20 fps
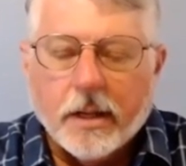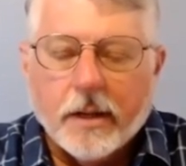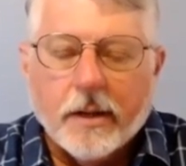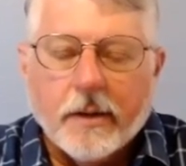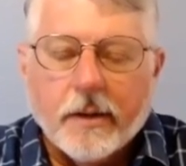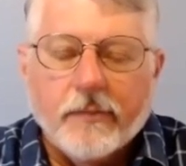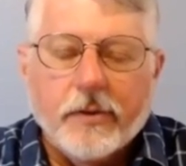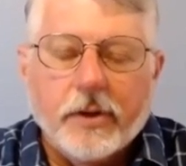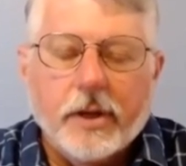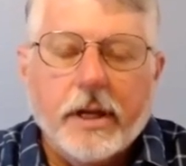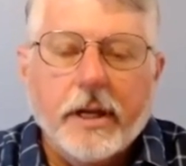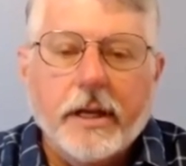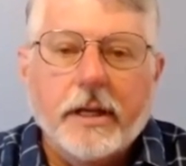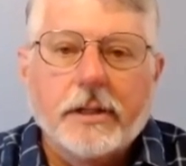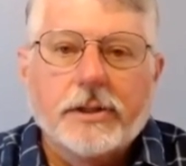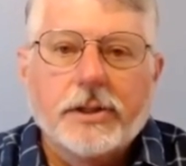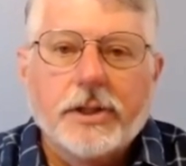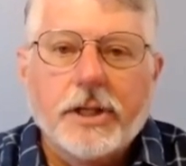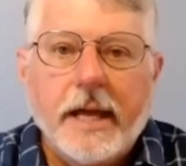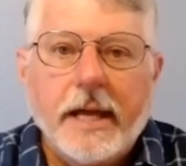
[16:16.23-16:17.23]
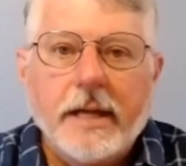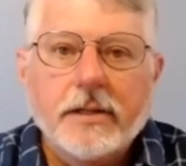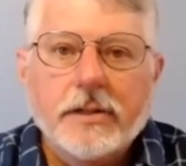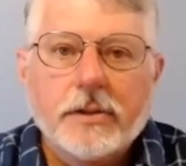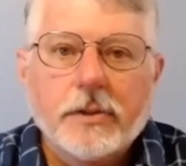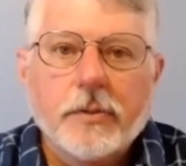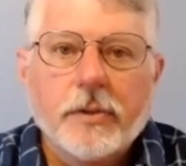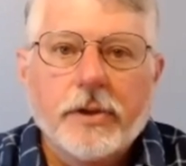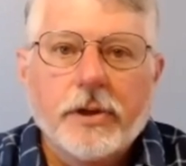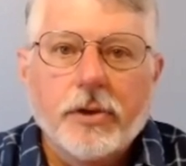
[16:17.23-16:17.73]
You get a chance,
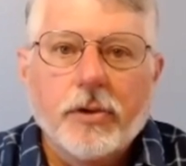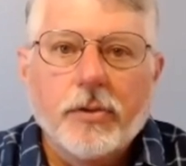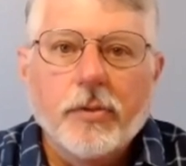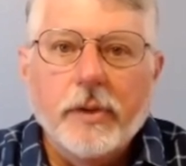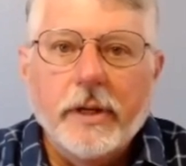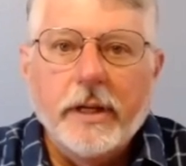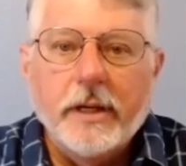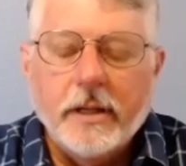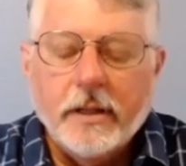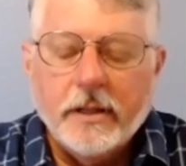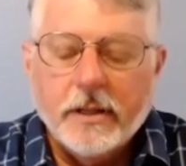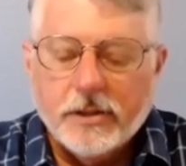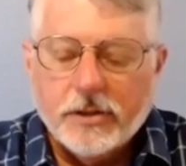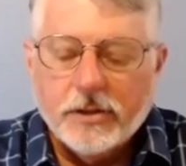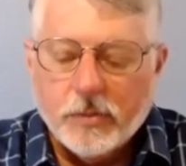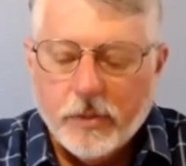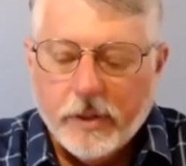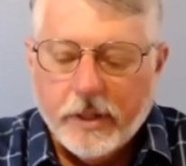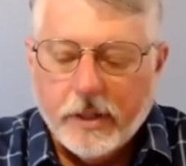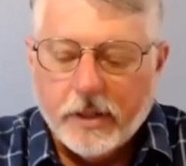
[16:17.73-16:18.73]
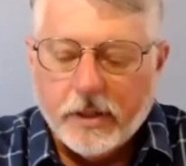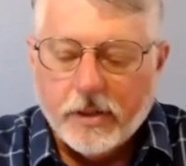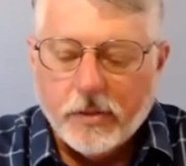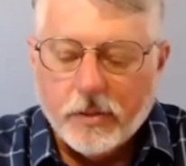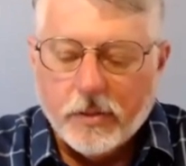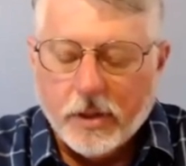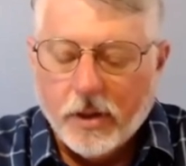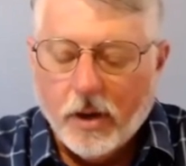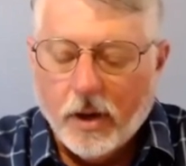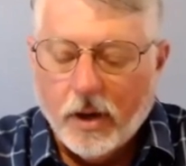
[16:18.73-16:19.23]
and when you're reading this week, you
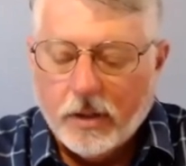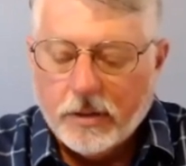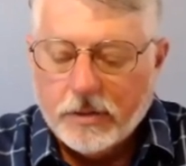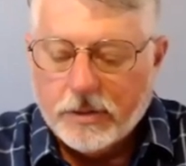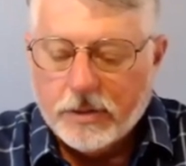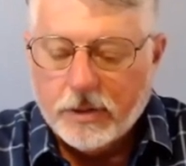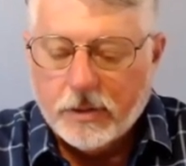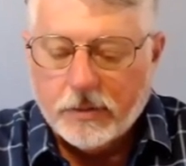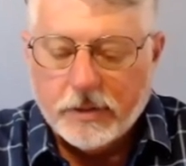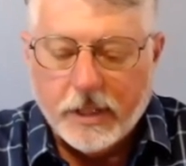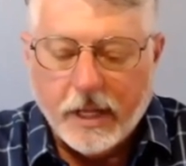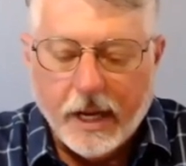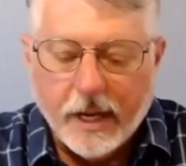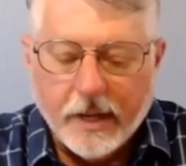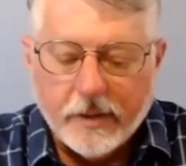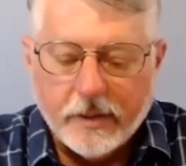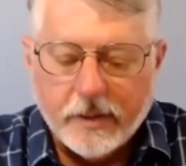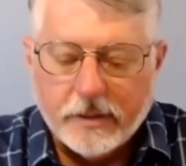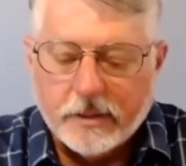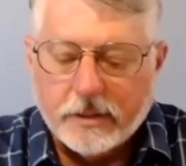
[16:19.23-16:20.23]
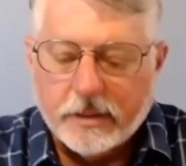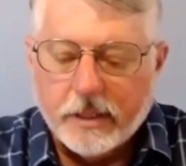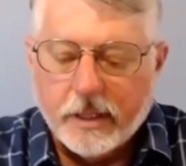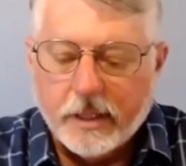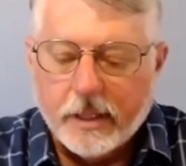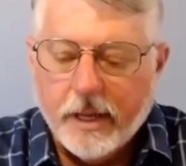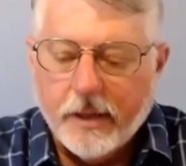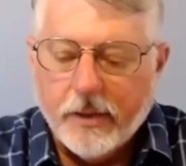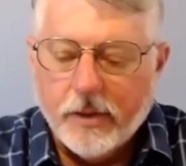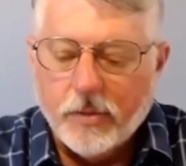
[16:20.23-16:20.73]
can also tie this
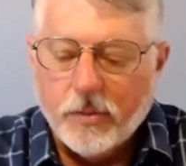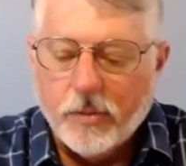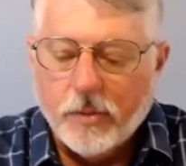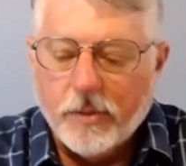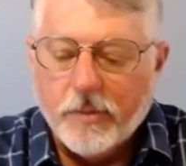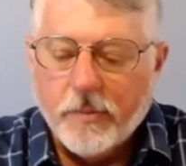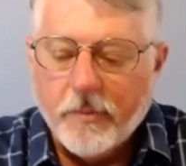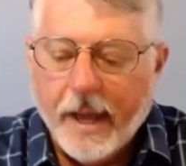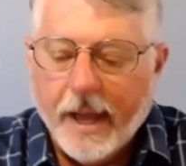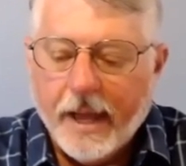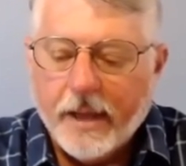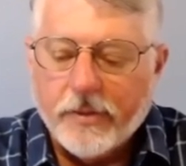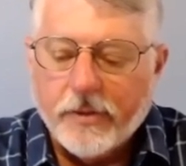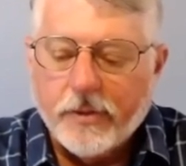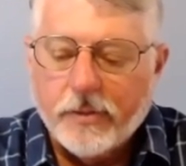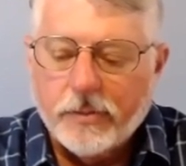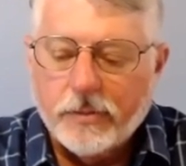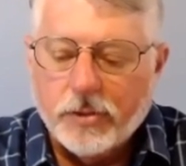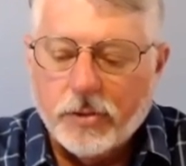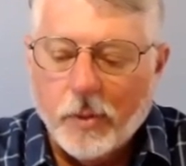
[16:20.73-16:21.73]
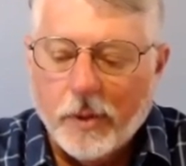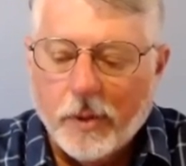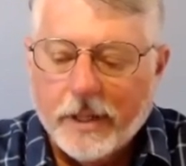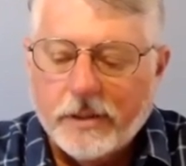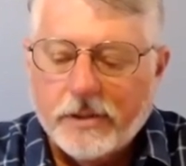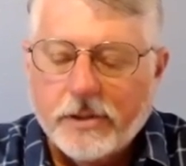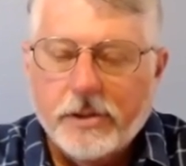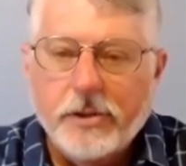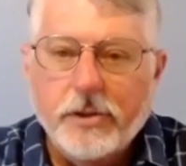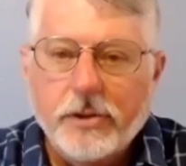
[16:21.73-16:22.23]
together with Matthew
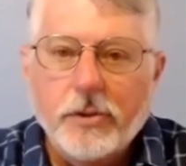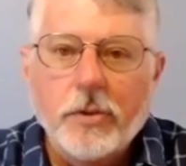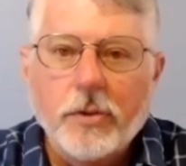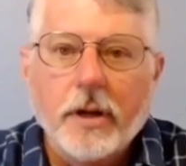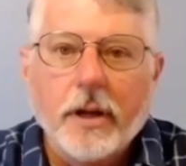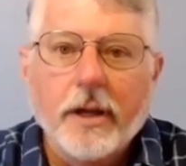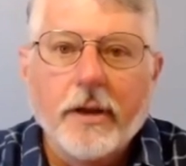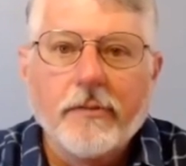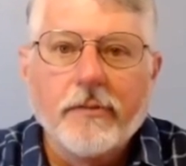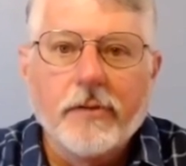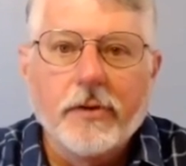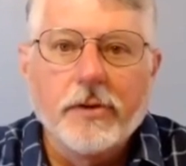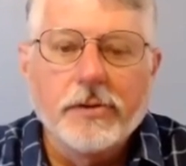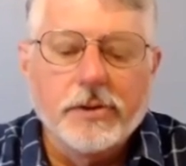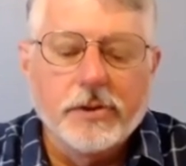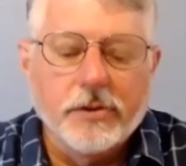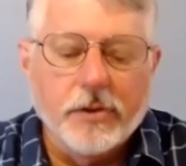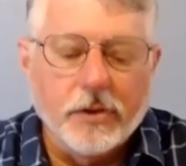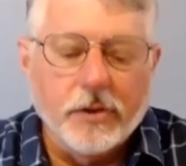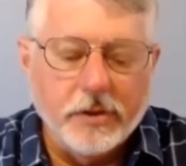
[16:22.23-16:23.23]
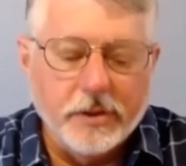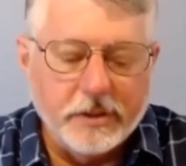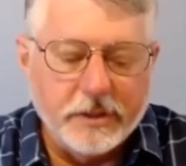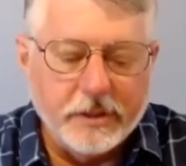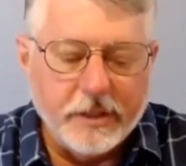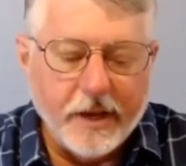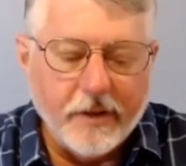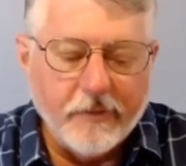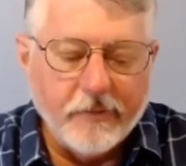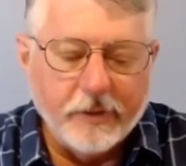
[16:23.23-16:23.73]
22 and verse
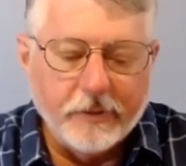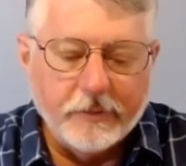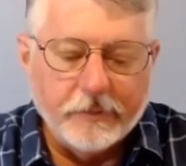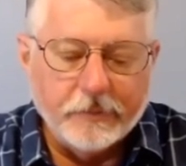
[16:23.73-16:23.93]
37.